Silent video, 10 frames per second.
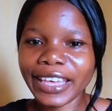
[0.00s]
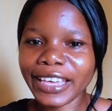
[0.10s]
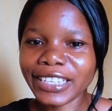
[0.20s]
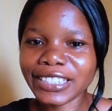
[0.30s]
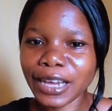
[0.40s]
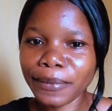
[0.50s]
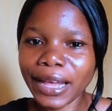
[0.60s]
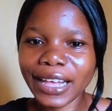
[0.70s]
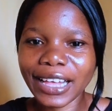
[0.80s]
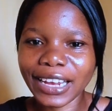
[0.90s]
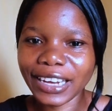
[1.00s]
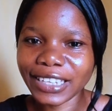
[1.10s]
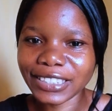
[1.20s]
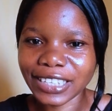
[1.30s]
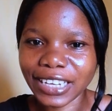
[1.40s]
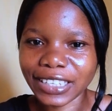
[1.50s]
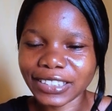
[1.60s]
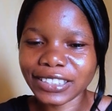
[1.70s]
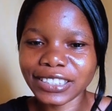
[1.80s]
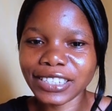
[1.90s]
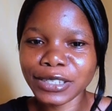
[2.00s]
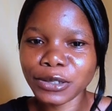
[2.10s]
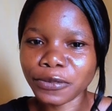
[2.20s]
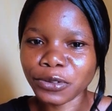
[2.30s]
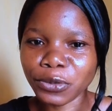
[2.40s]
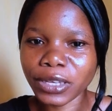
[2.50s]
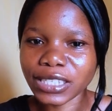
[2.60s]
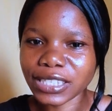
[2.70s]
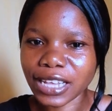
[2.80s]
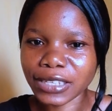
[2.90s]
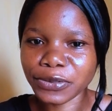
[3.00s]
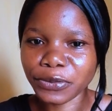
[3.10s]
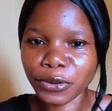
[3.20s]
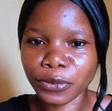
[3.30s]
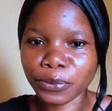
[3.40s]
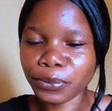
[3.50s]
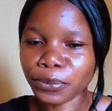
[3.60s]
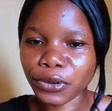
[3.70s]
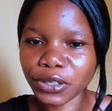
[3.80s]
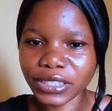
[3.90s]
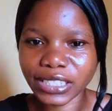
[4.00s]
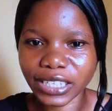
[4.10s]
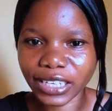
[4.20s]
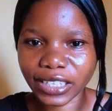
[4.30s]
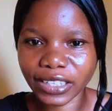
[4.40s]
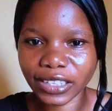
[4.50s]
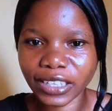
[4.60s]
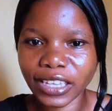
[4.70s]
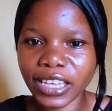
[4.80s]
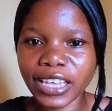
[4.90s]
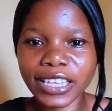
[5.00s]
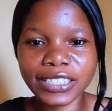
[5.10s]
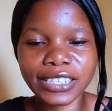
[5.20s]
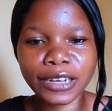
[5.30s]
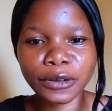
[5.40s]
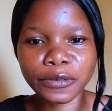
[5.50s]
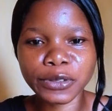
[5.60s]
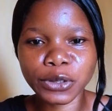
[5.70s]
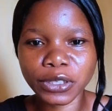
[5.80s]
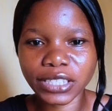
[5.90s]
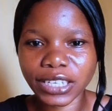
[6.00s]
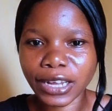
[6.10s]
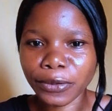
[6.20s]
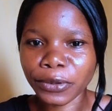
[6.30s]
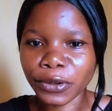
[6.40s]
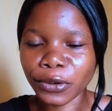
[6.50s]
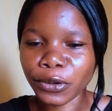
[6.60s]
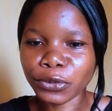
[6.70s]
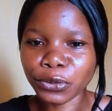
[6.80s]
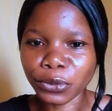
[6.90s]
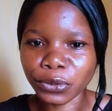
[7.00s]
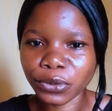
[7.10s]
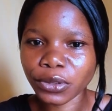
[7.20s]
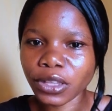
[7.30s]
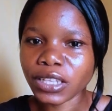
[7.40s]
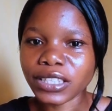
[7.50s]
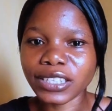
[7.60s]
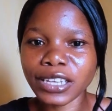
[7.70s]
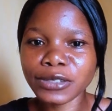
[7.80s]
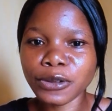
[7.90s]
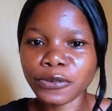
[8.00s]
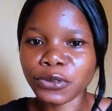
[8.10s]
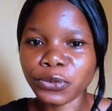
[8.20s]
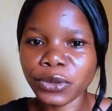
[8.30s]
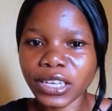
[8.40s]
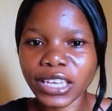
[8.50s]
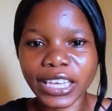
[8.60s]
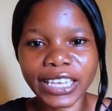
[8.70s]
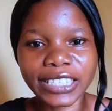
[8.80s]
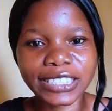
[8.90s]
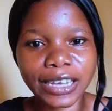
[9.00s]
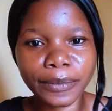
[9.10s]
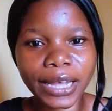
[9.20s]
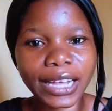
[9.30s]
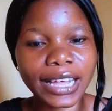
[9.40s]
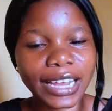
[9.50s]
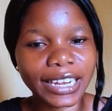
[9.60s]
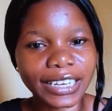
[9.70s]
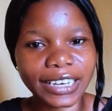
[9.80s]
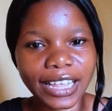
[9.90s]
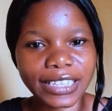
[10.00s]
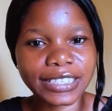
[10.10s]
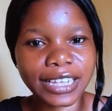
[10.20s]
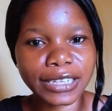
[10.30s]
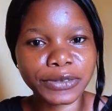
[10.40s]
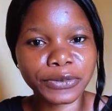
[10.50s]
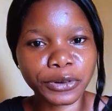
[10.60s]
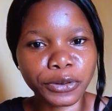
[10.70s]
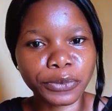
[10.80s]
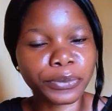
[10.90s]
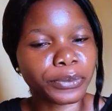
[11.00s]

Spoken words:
In German calendar, the days of the week start from Monday instead of Sunday that we all know. The days of the week in German calendar start from